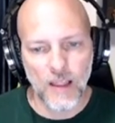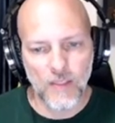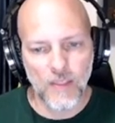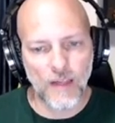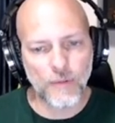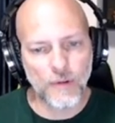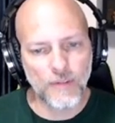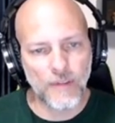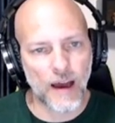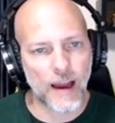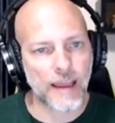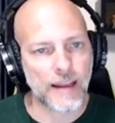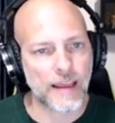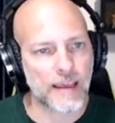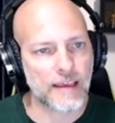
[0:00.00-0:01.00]
Level
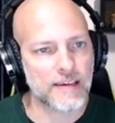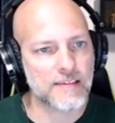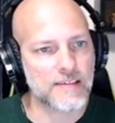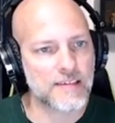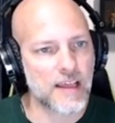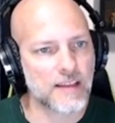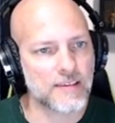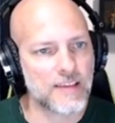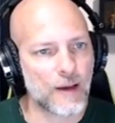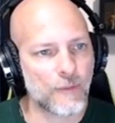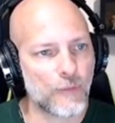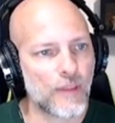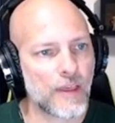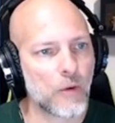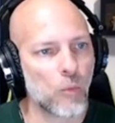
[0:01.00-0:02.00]
9 is
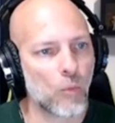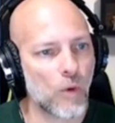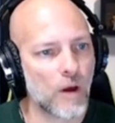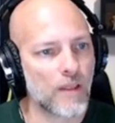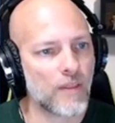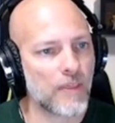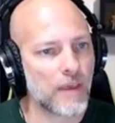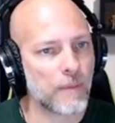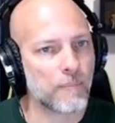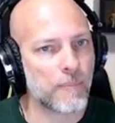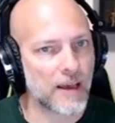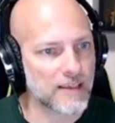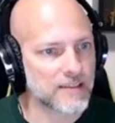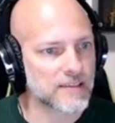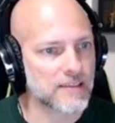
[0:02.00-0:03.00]
definitely one of the
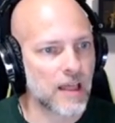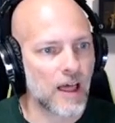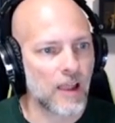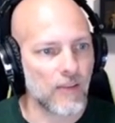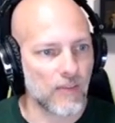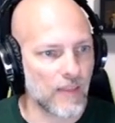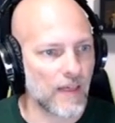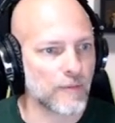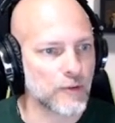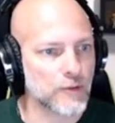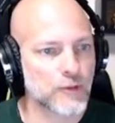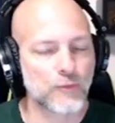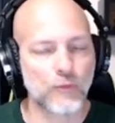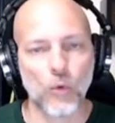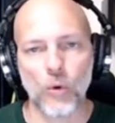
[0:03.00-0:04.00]
best
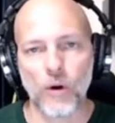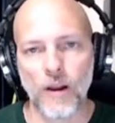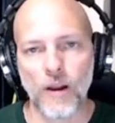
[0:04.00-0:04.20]
levels for